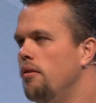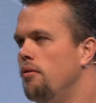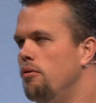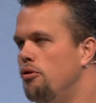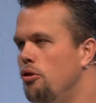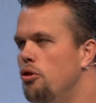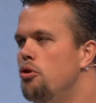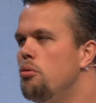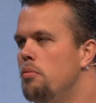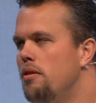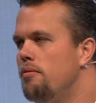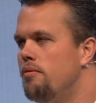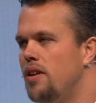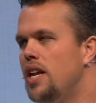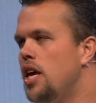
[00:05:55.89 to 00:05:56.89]
Zoom
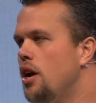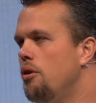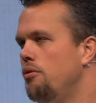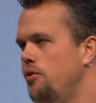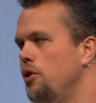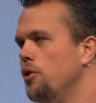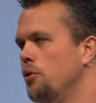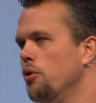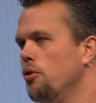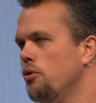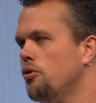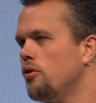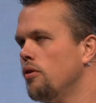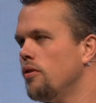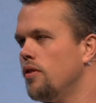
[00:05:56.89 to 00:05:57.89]
video
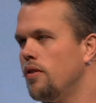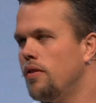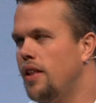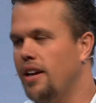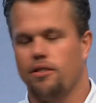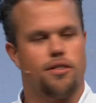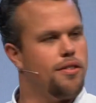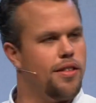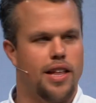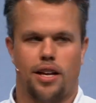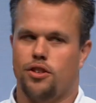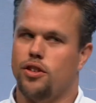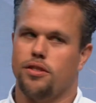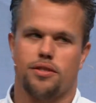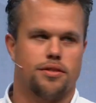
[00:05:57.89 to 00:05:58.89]
funerals, that's
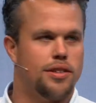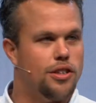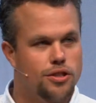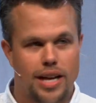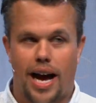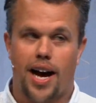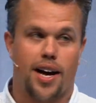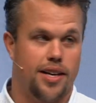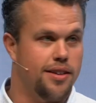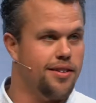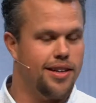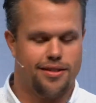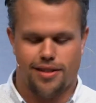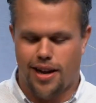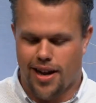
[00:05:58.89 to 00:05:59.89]
just odd.
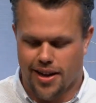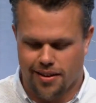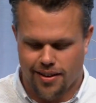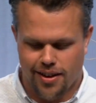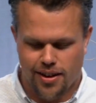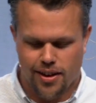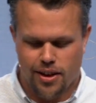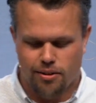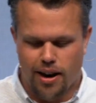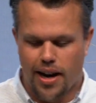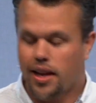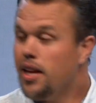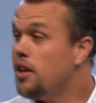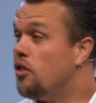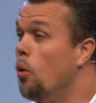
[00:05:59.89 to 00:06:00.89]
It's odd,
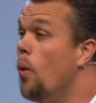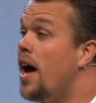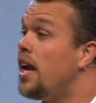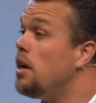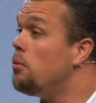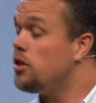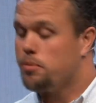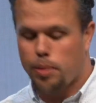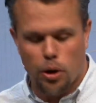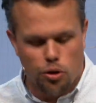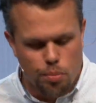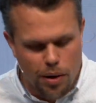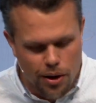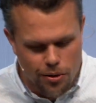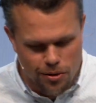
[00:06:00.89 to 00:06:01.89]
right? The wedding was
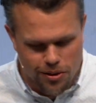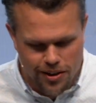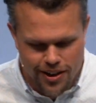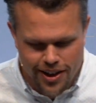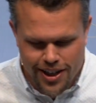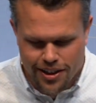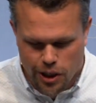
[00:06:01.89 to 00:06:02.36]
postponed. The